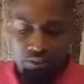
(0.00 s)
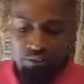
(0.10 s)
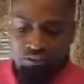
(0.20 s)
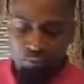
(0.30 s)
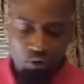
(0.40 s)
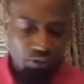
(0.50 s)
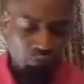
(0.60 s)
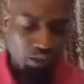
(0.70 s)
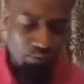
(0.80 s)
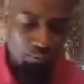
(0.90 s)
This morning,
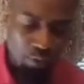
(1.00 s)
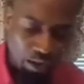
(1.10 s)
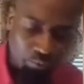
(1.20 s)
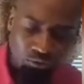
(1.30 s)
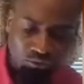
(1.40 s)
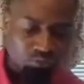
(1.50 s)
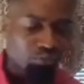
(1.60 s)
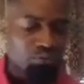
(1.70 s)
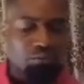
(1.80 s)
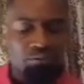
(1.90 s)
if you have your Bibles,
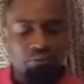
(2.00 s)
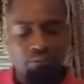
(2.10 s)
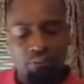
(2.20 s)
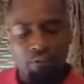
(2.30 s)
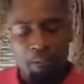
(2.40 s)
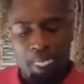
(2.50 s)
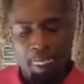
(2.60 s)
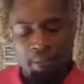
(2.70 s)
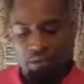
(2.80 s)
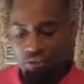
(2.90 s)

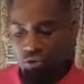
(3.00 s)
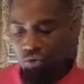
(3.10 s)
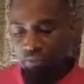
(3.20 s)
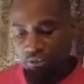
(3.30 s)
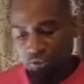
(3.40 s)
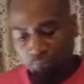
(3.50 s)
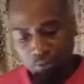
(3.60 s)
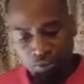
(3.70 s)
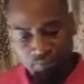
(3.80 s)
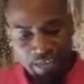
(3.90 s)
go with me to the
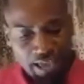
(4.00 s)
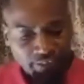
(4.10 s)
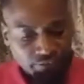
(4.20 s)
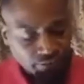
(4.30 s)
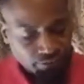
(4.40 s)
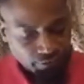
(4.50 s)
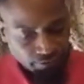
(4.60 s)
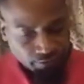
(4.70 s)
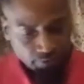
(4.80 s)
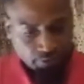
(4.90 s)
book of Acts,
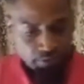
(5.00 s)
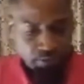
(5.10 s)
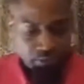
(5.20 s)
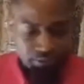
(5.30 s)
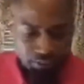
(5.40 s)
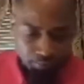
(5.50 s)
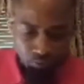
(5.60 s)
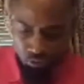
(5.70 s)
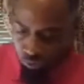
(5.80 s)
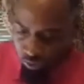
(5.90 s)

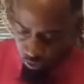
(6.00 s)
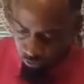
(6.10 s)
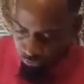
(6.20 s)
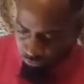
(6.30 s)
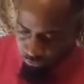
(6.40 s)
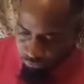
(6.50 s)
chapter 12,